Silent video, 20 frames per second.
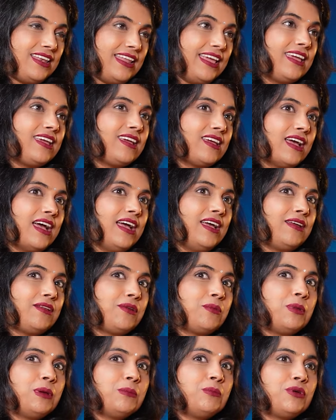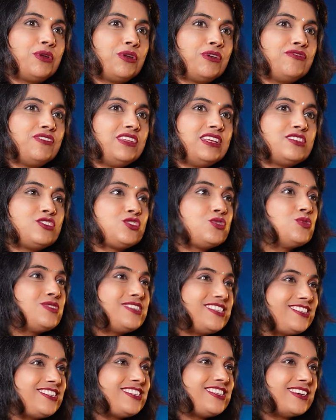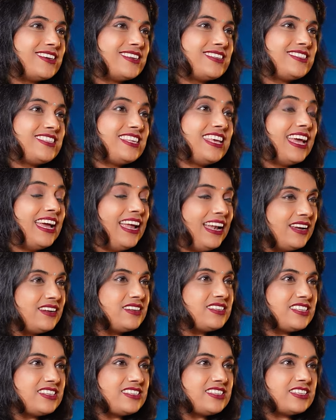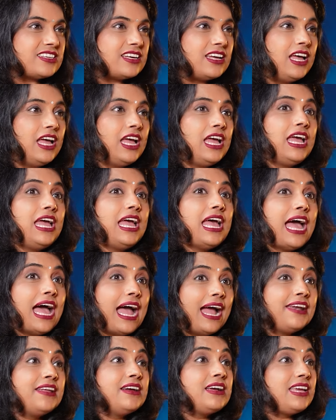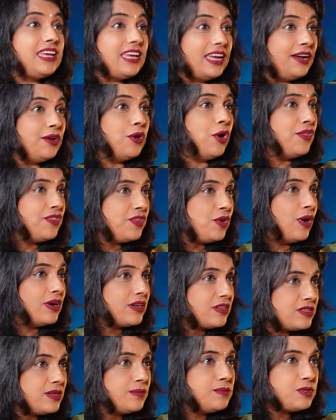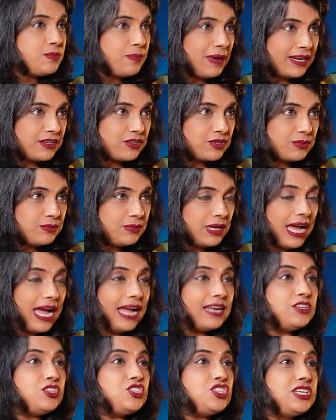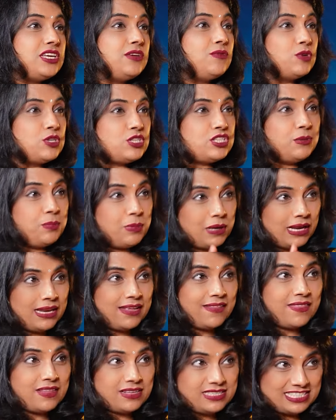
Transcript: Like, I remember of these two sisters, the elder sister had a kid on the autism spectrum, and she was typically in the